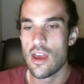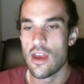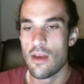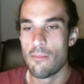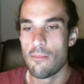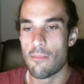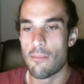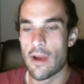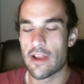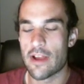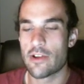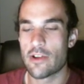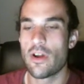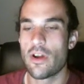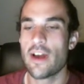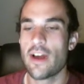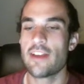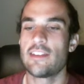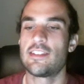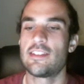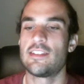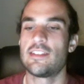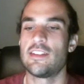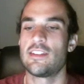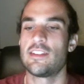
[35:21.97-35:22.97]
My
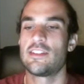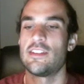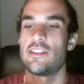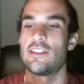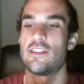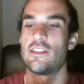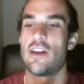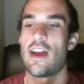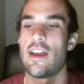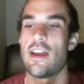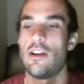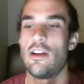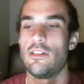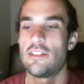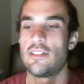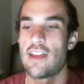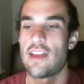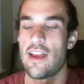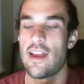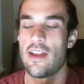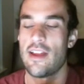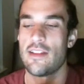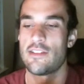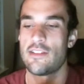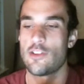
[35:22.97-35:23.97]
crying sisters and I held
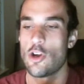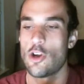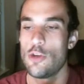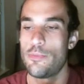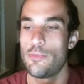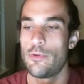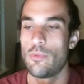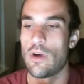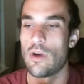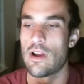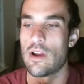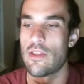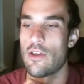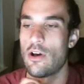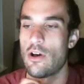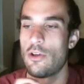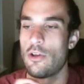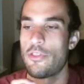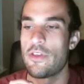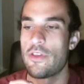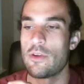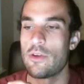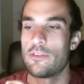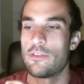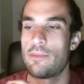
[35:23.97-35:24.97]
hands, opened one, and the whole
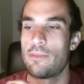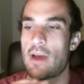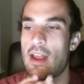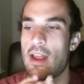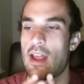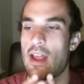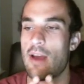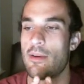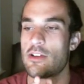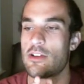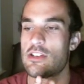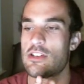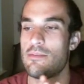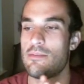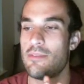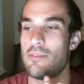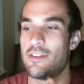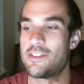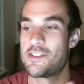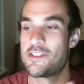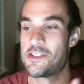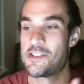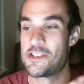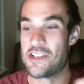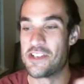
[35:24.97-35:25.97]
thing was about how much he
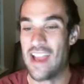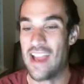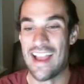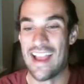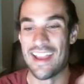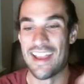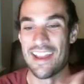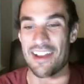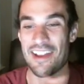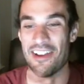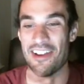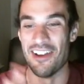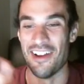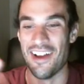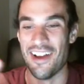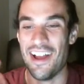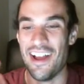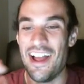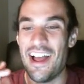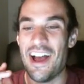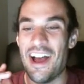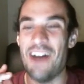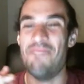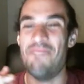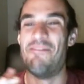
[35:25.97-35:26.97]
missed shagging her.
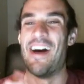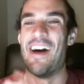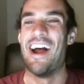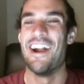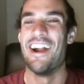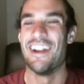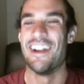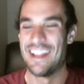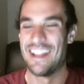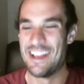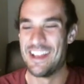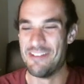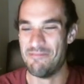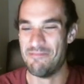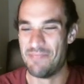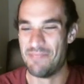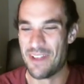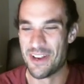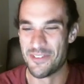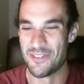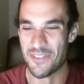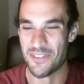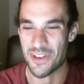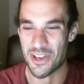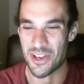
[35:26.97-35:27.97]
Apparently a bit
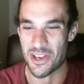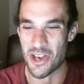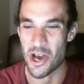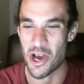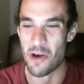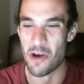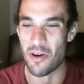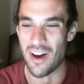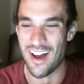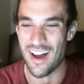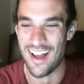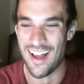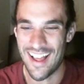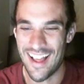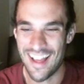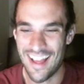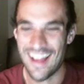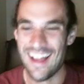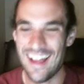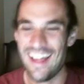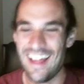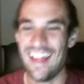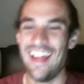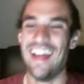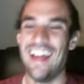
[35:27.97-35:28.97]
of a goer.
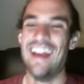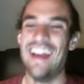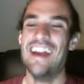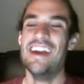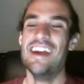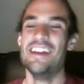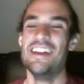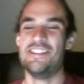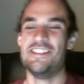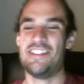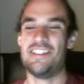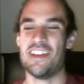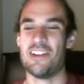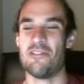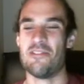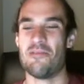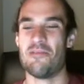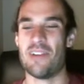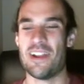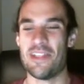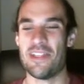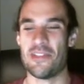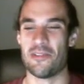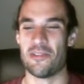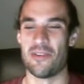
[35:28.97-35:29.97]
Didn't
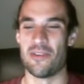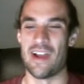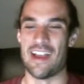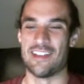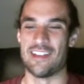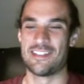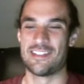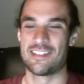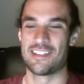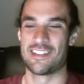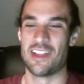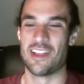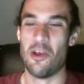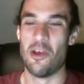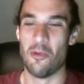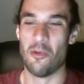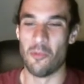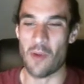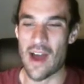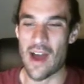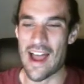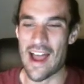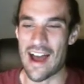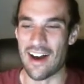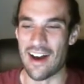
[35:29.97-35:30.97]
read the rest.
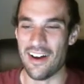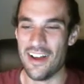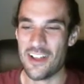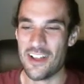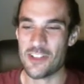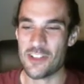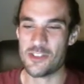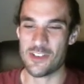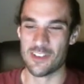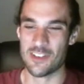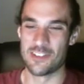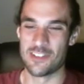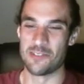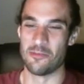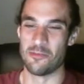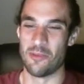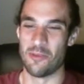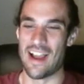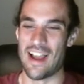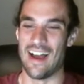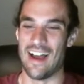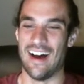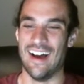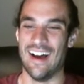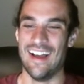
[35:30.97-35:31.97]
Wow. Just
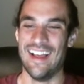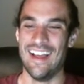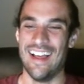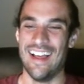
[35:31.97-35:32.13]
wow."